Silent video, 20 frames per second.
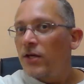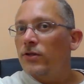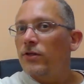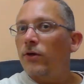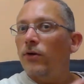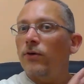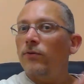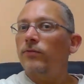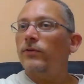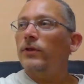
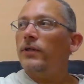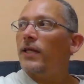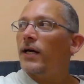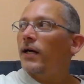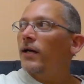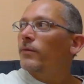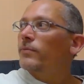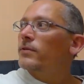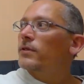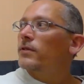So hopefully
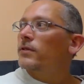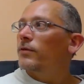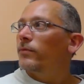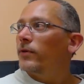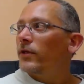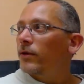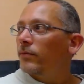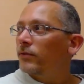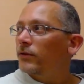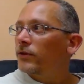that helps us to
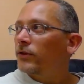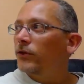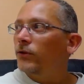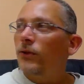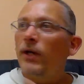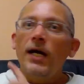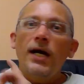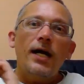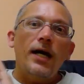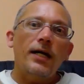be able
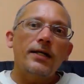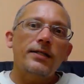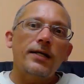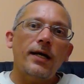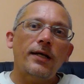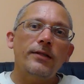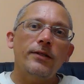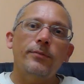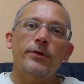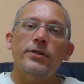to
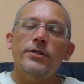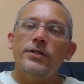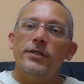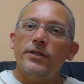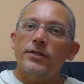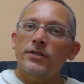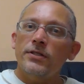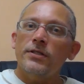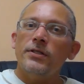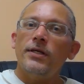attend to
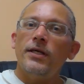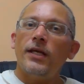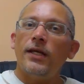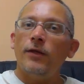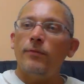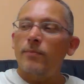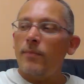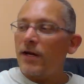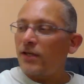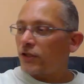precision
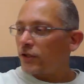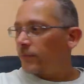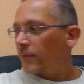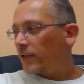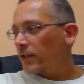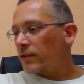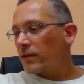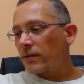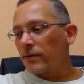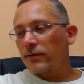in
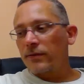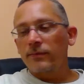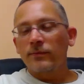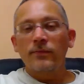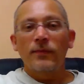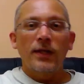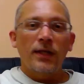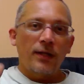measurements.